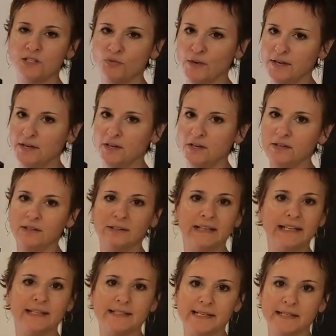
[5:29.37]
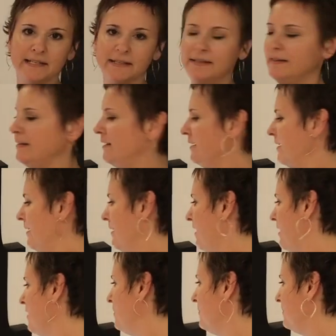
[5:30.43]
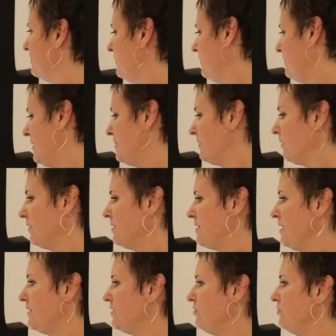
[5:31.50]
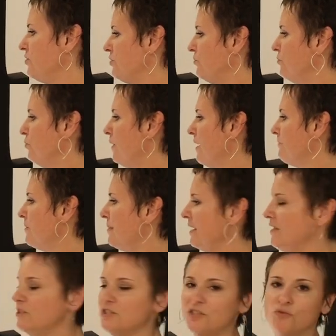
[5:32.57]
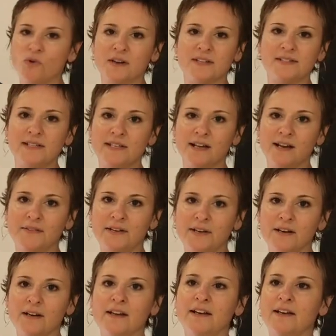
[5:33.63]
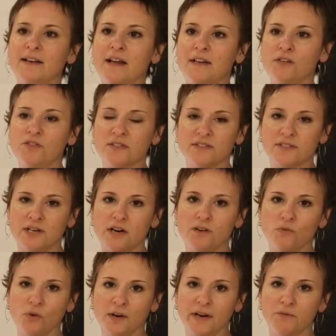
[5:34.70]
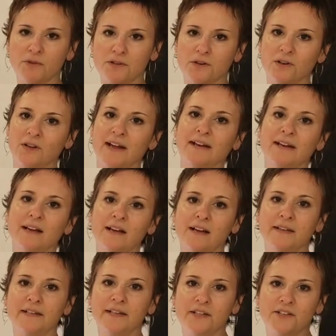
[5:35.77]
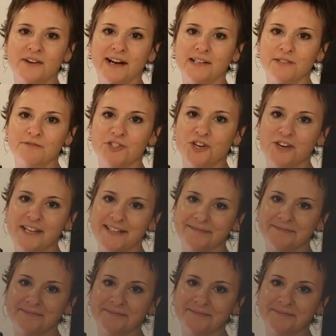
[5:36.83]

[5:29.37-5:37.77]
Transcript: Twitter, LinkedIn. Basically takes you to whatever pages you want to see on there, and again, you can start working with your client on the interactive journey.